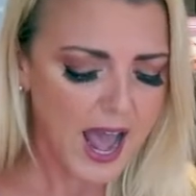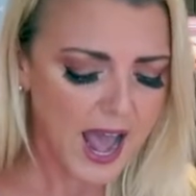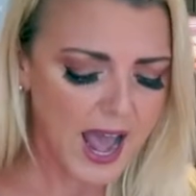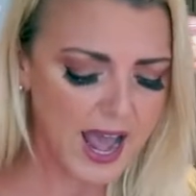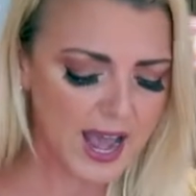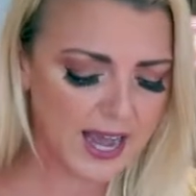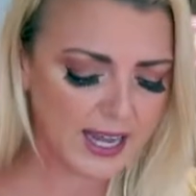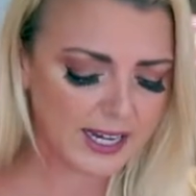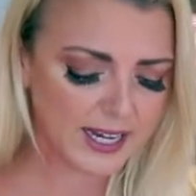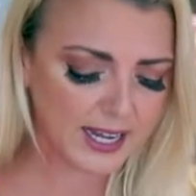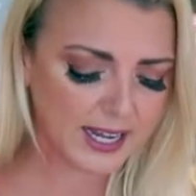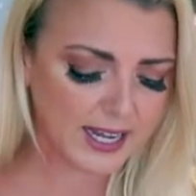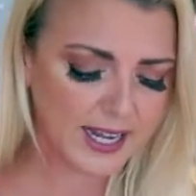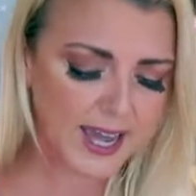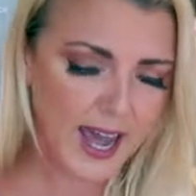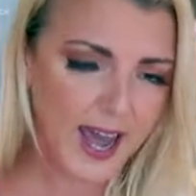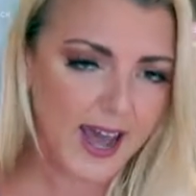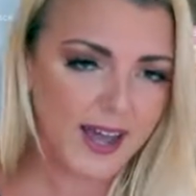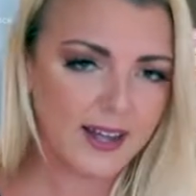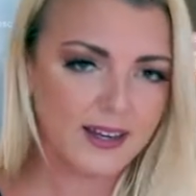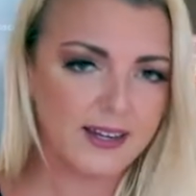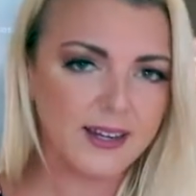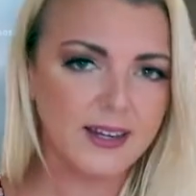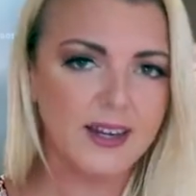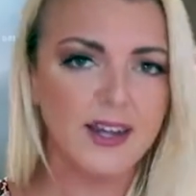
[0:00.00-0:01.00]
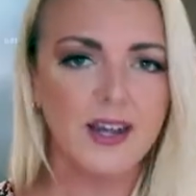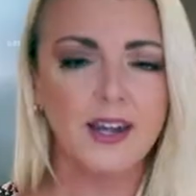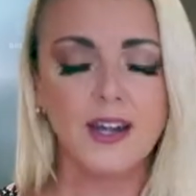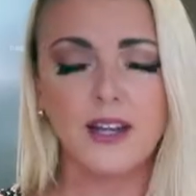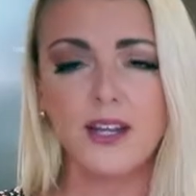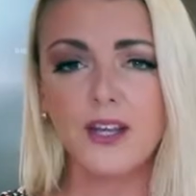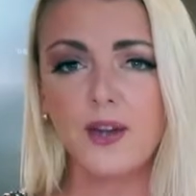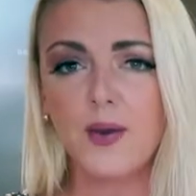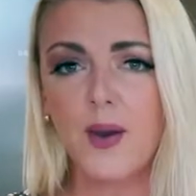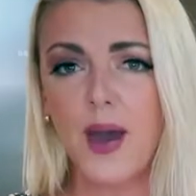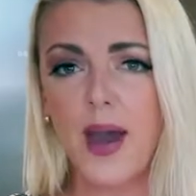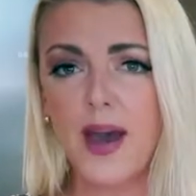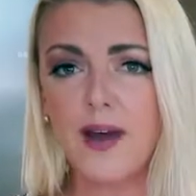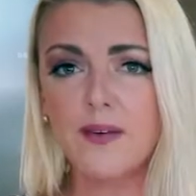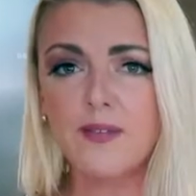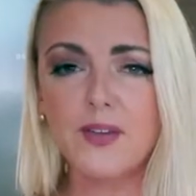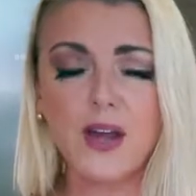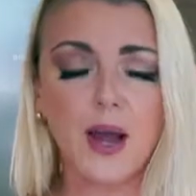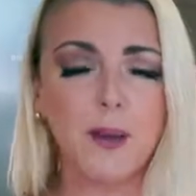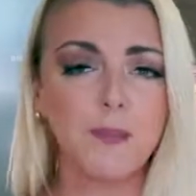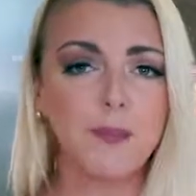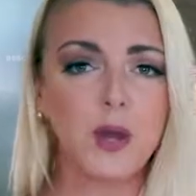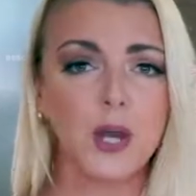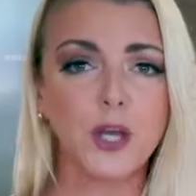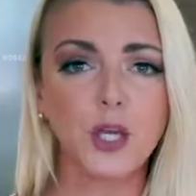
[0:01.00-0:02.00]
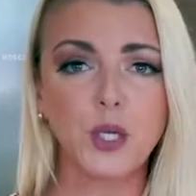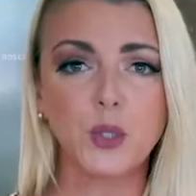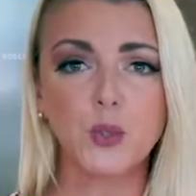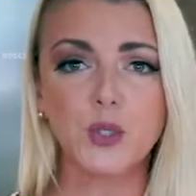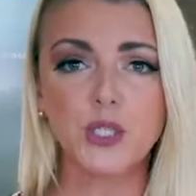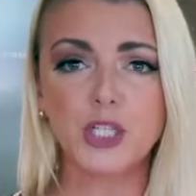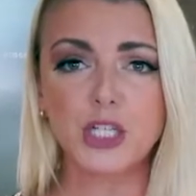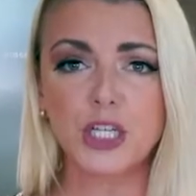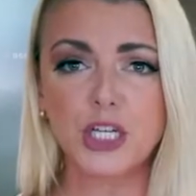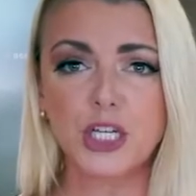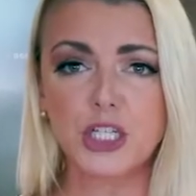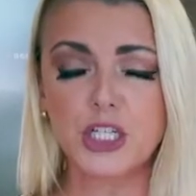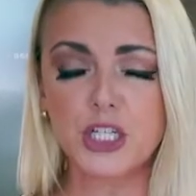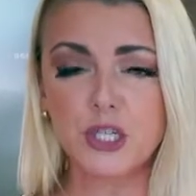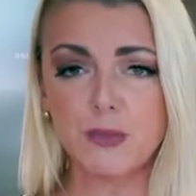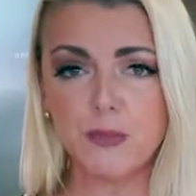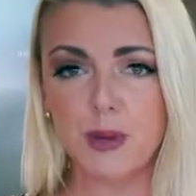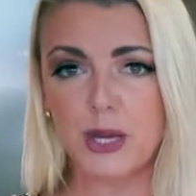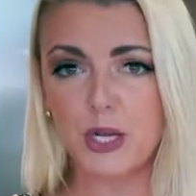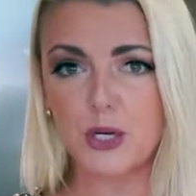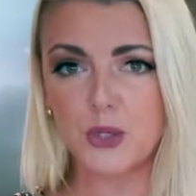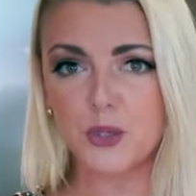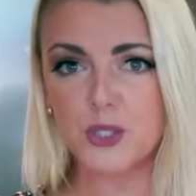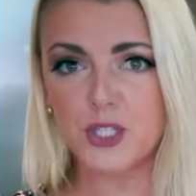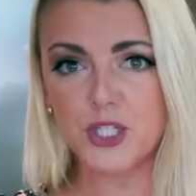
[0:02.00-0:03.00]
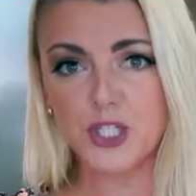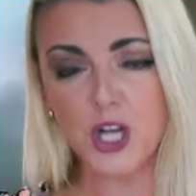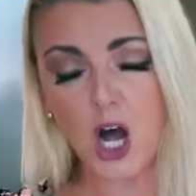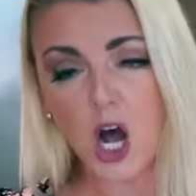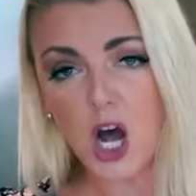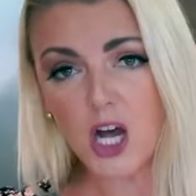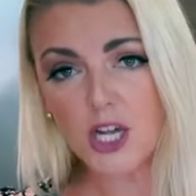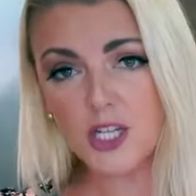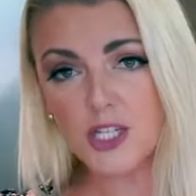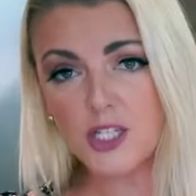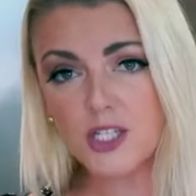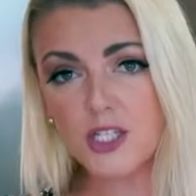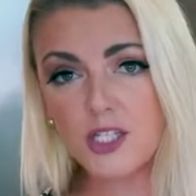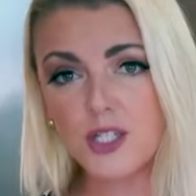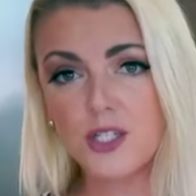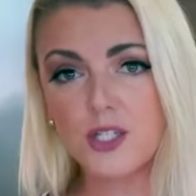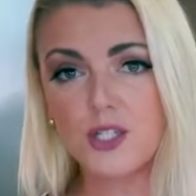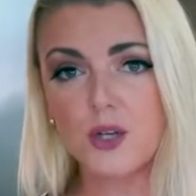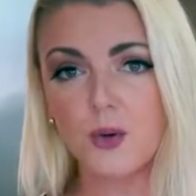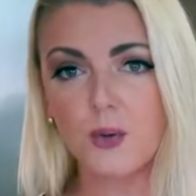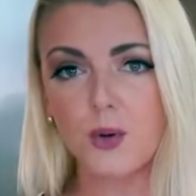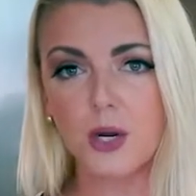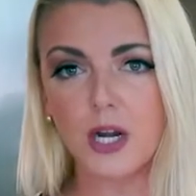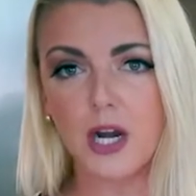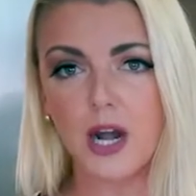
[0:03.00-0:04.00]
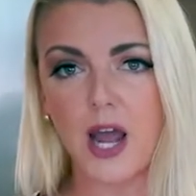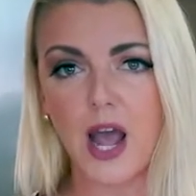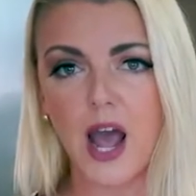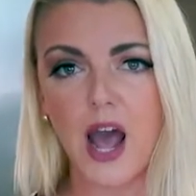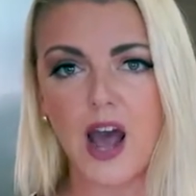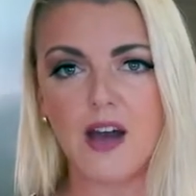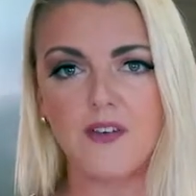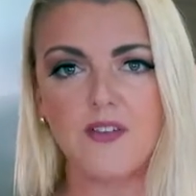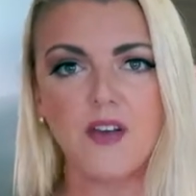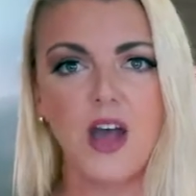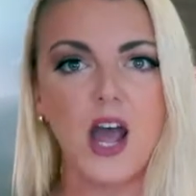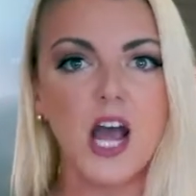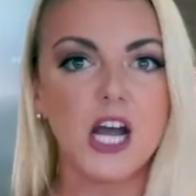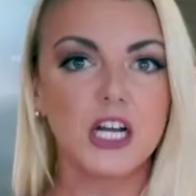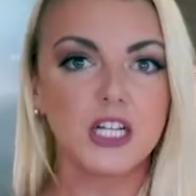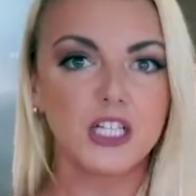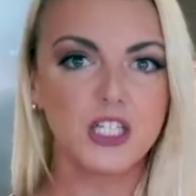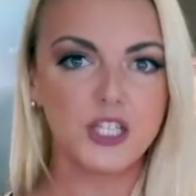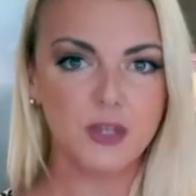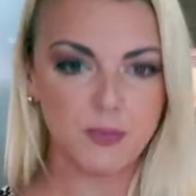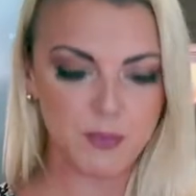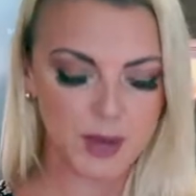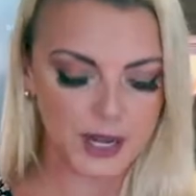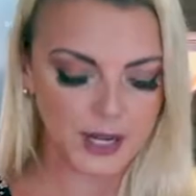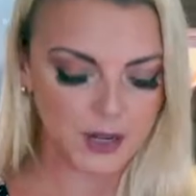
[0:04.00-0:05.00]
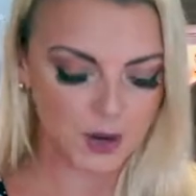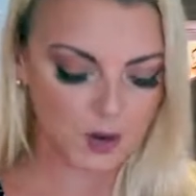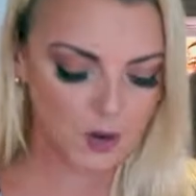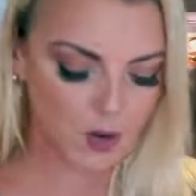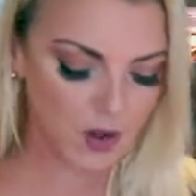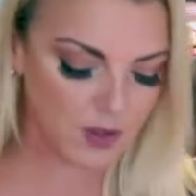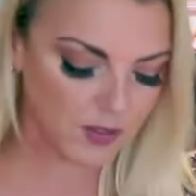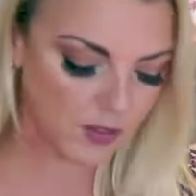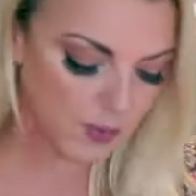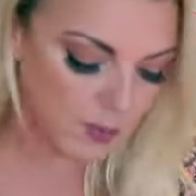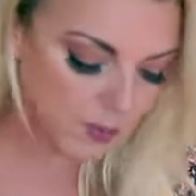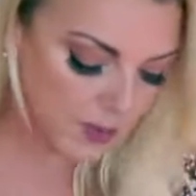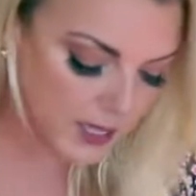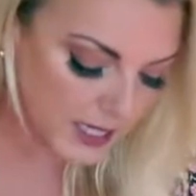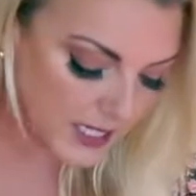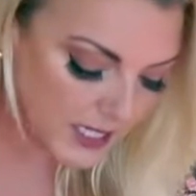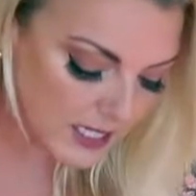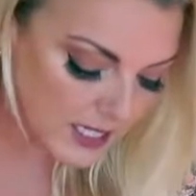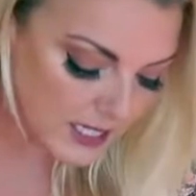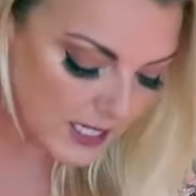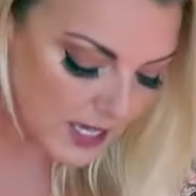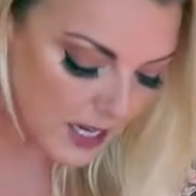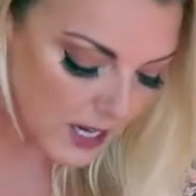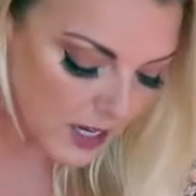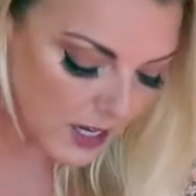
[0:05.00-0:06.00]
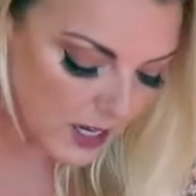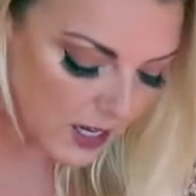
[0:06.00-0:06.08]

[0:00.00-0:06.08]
And again, I'm not using a tomato sauce, so we're gonna have tomato on the pizza.